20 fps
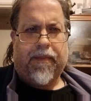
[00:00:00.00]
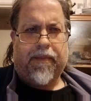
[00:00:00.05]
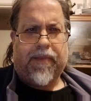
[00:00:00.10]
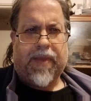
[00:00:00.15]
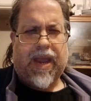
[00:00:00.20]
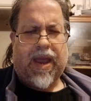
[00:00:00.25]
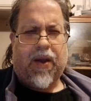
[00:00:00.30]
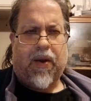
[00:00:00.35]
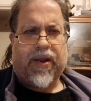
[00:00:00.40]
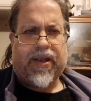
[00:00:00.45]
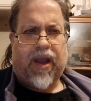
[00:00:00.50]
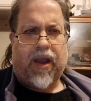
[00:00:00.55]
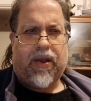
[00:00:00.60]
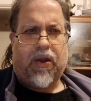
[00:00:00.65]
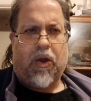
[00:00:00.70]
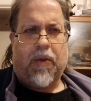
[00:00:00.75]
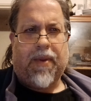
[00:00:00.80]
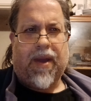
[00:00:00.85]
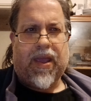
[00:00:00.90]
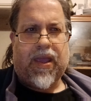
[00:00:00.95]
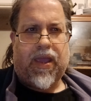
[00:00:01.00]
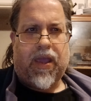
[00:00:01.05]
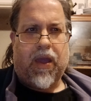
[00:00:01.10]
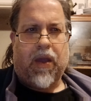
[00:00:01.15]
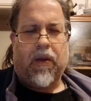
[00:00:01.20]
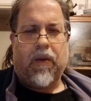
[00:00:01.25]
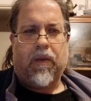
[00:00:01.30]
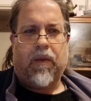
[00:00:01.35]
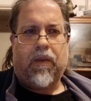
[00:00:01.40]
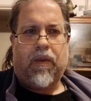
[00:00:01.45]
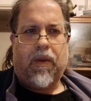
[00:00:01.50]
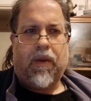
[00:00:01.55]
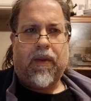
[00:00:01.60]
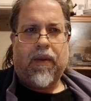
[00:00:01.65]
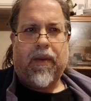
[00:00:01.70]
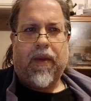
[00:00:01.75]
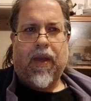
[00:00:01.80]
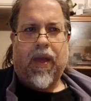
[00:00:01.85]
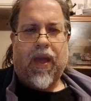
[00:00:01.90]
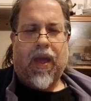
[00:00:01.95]
Now, I don't know about you,
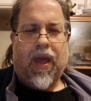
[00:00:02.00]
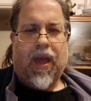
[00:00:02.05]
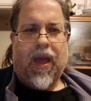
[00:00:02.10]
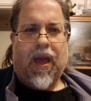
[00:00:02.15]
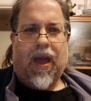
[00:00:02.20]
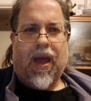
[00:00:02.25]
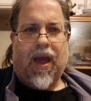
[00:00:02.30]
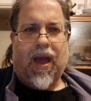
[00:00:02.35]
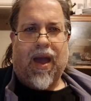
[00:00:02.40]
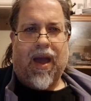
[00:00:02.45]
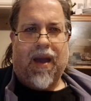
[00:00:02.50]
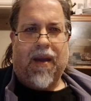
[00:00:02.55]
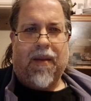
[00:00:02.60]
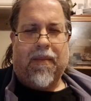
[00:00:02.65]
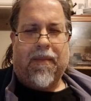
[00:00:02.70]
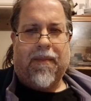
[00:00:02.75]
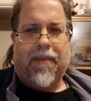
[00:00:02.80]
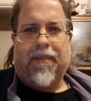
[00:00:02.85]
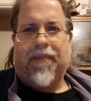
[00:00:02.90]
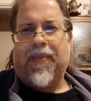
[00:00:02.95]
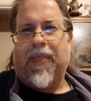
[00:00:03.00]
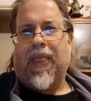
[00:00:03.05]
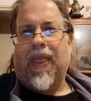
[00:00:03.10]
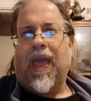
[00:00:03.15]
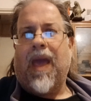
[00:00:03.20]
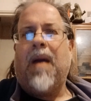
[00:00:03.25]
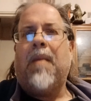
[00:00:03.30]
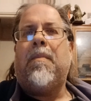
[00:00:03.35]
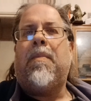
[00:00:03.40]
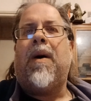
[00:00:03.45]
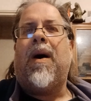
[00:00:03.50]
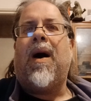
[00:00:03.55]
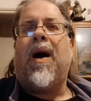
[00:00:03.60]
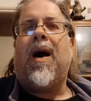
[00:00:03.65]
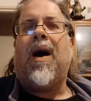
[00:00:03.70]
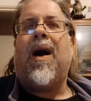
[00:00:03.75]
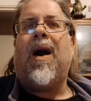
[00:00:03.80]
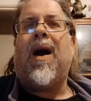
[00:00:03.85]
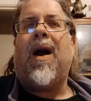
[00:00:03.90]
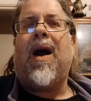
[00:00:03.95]

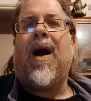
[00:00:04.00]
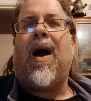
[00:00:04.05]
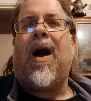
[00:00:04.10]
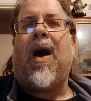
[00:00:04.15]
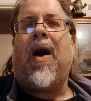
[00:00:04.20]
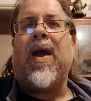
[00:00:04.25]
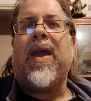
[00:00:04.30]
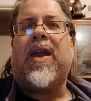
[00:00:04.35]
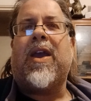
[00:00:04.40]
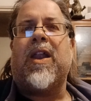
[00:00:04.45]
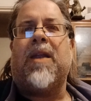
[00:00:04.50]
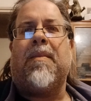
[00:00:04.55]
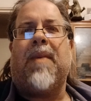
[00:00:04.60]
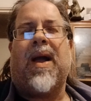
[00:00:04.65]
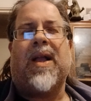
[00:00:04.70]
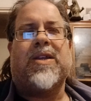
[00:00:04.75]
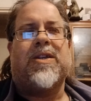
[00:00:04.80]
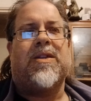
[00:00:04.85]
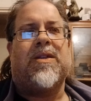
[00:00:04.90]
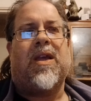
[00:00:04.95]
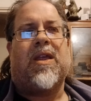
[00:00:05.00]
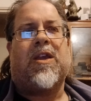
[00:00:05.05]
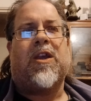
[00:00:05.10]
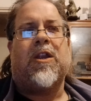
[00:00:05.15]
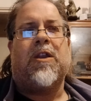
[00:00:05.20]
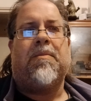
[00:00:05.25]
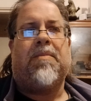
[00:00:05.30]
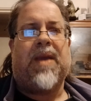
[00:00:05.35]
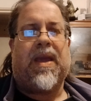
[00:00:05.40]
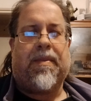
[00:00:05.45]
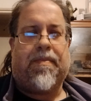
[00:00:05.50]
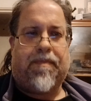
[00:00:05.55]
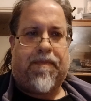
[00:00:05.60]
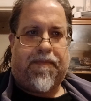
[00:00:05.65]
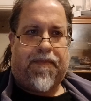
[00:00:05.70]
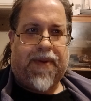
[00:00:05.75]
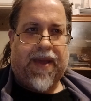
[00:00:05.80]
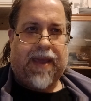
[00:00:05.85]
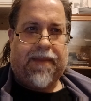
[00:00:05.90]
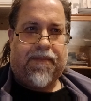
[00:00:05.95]
but I can imagine there's going to be
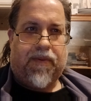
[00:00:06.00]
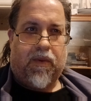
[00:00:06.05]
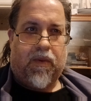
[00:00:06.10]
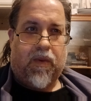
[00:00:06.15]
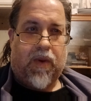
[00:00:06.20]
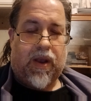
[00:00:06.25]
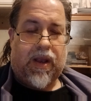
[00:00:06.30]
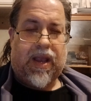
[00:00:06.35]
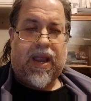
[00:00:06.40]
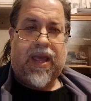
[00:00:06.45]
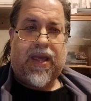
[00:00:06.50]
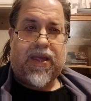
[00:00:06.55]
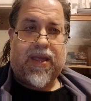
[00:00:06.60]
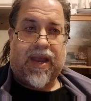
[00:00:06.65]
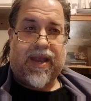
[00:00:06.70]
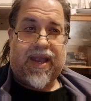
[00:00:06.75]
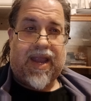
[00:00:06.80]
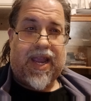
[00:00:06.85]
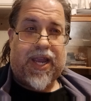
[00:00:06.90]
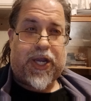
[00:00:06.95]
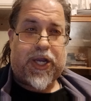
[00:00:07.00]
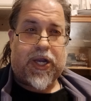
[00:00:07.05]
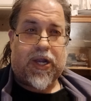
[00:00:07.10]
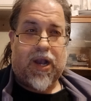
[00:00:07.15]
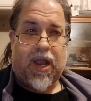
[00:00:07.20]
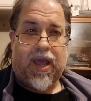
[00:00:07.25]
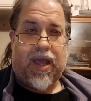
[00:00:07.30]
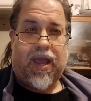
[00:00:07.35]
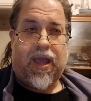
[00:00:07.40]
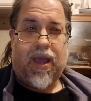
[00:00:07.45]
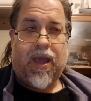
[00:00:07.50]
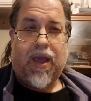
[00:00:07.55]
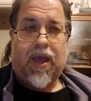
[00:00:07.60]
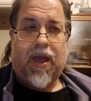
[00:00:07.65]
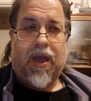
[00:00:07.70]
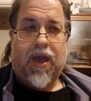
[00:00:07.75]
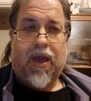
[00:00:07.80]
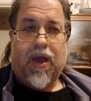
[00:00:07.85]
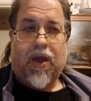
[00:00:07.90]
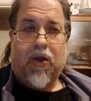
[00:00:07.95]
people, at least initially,
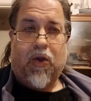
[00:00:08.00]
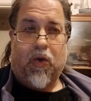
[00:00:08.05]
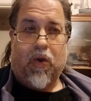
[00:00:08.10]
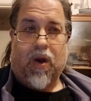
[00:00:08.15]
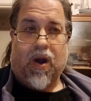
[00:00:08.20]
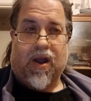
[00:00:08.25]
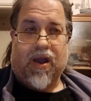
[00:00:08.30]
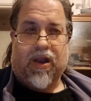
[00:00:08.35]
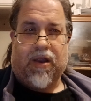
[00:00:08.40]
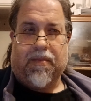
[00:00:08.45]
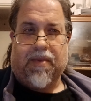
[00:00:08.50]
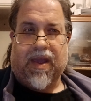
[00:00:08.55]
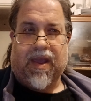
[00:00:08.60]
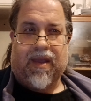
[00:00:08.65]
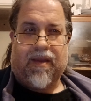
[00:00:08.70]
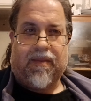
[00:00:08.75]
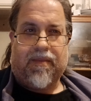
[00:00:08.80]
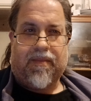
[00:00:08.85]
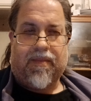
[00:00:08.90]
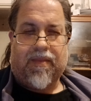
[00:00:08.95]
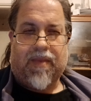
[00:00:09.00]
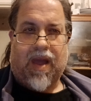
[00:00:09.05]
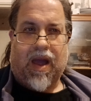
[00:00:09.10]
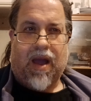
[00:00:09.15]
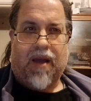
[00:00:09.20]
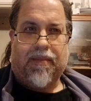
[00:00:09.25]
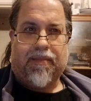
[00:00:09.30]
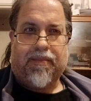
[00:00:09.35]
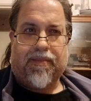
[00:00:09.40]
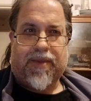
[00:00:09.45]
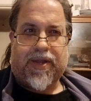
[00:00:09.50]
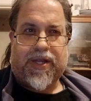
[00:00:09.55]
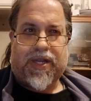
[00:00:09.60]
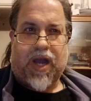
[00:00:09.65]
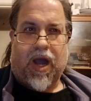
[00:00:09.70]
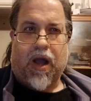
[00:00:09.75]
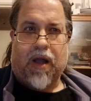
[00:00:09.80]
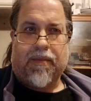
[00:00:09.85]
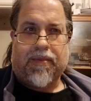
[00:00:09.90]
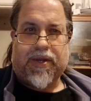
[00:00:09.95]
who are going to be
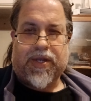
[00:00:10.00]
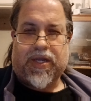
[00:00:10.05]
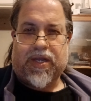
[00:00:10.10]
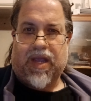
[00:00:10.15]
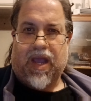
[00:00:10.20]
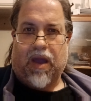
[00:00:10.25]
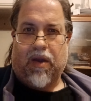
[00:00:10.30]
charmed,